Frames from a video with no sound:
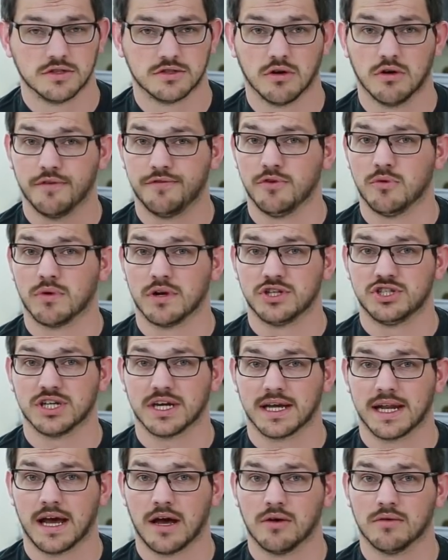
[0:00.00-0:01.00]
So if you want to
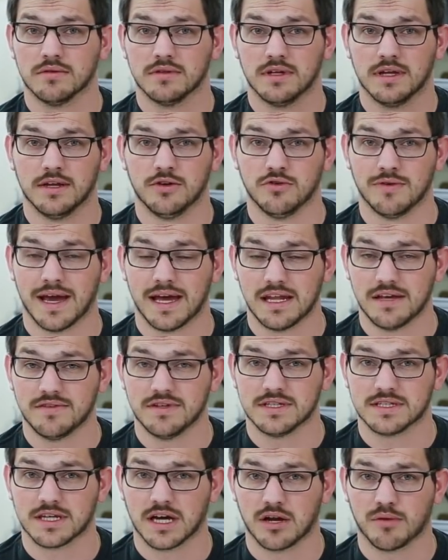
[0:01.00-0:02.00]
check it out and do any of
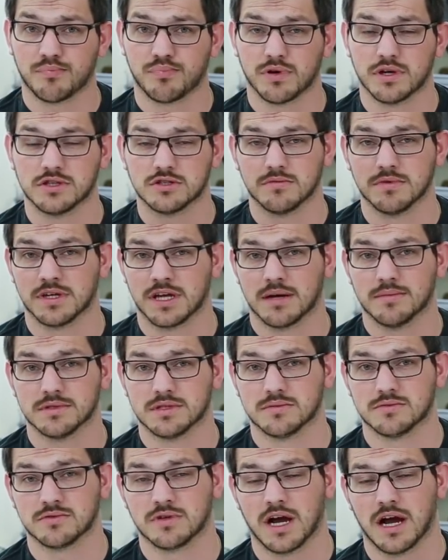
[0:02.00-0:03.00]
these kind of prints or become a
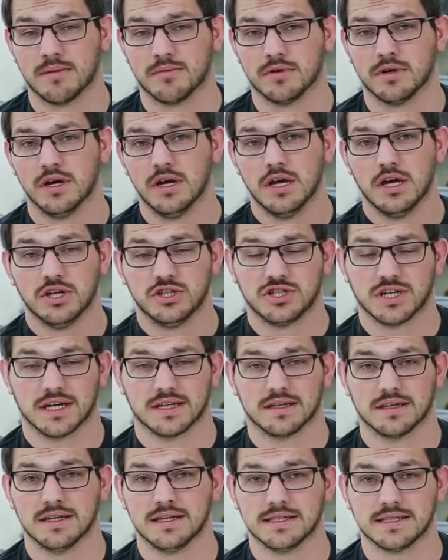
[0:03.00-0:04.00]
subscriber, check
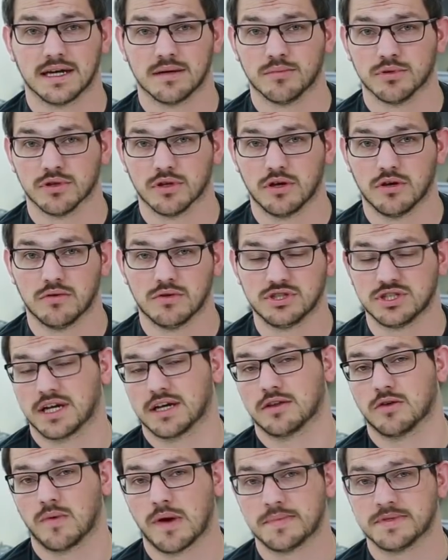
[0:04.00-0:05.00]
out the link down below and check
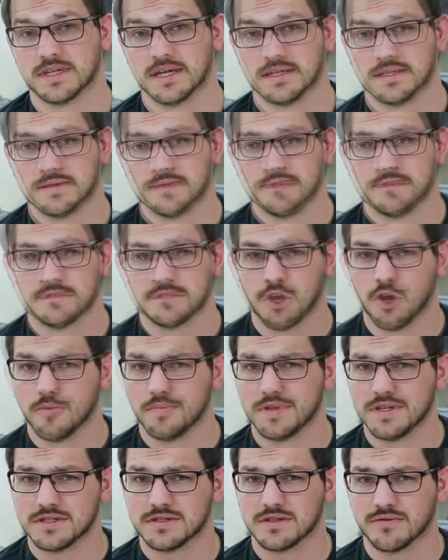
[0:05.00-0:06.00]
out their website. So I
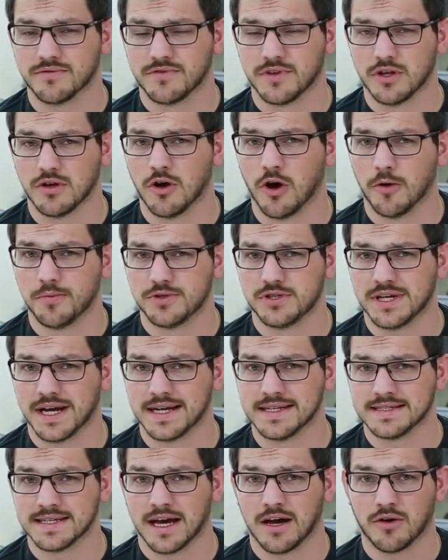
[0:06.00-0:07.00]
hope this video helps you
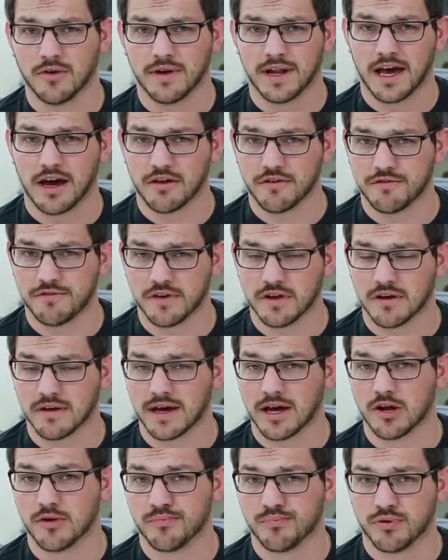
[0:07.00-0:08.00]
guys out on how to figure out
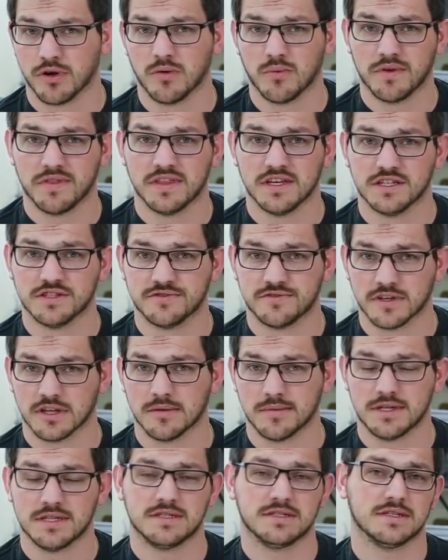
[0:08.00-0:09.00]
how to print with these
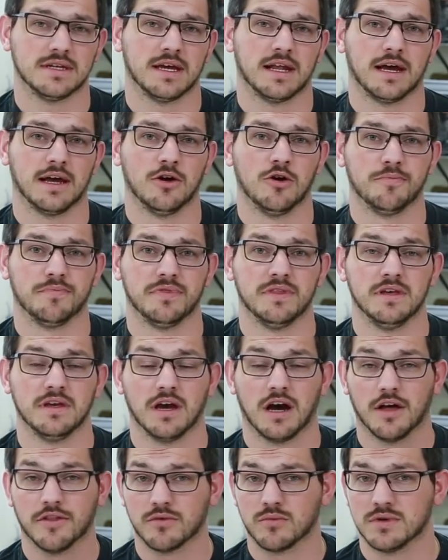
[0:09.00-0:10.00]
filaments. And I hope the
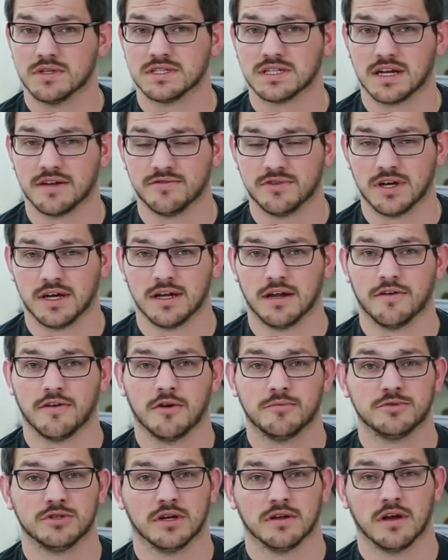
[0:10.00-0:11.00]
other ones that I've done have
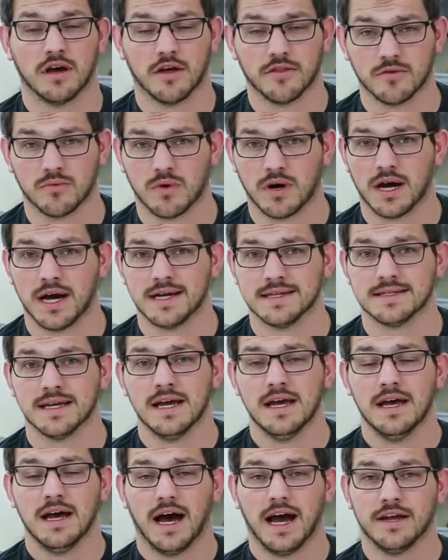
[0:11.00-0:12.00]
helped you out. Otherwise,
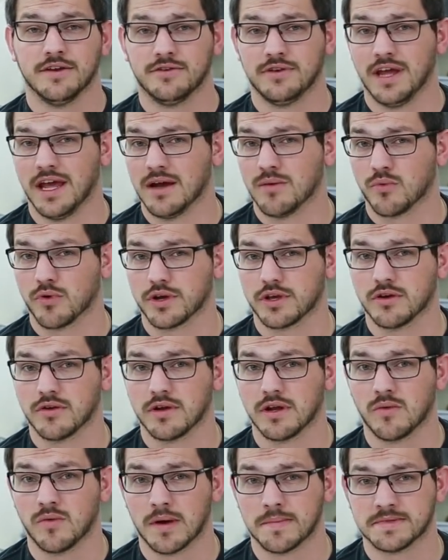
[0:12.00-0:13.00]
I am working
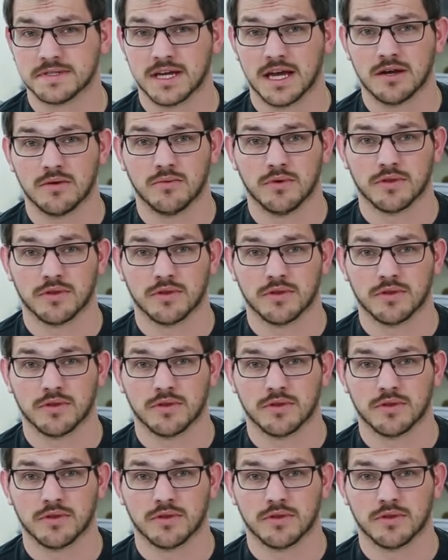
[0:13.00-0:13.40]
on a website